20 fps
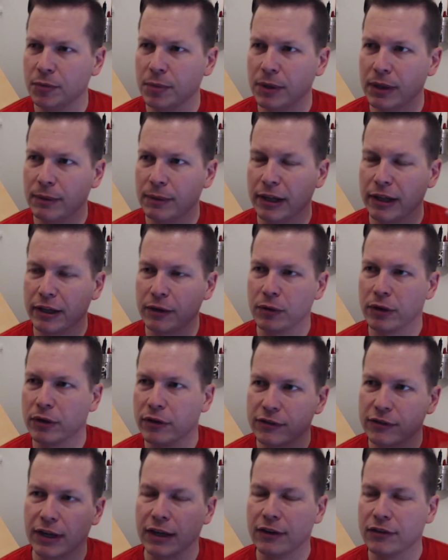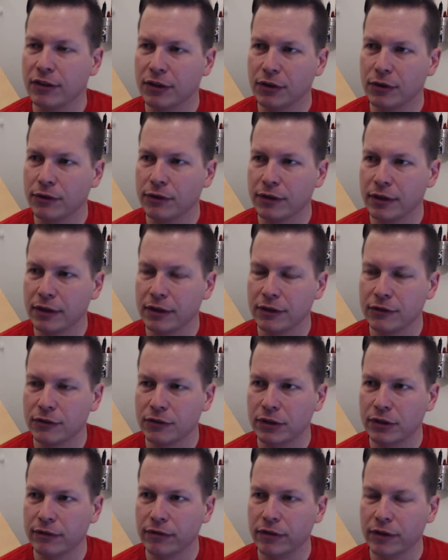but I'm not like one of those guys that knows all the
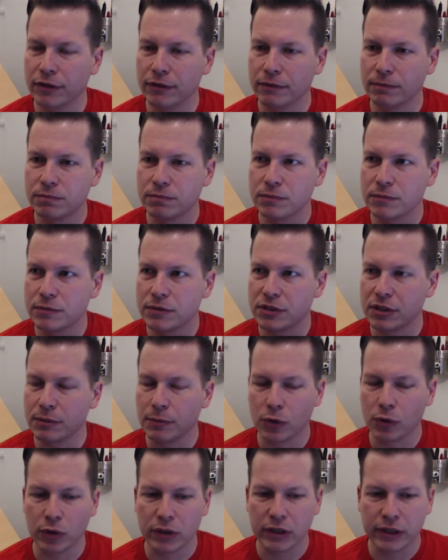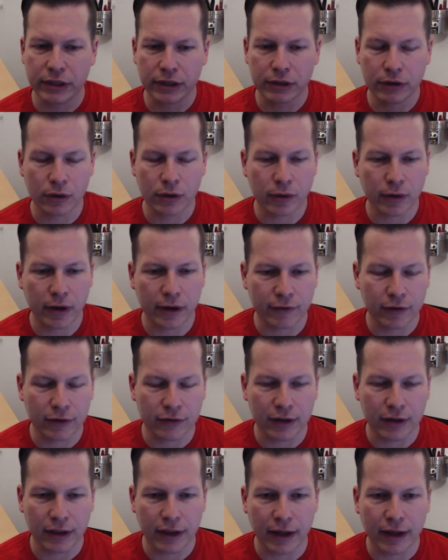history of the Silmarillion or however you
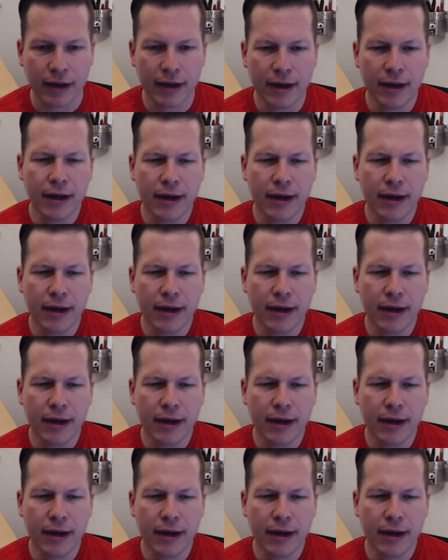say that.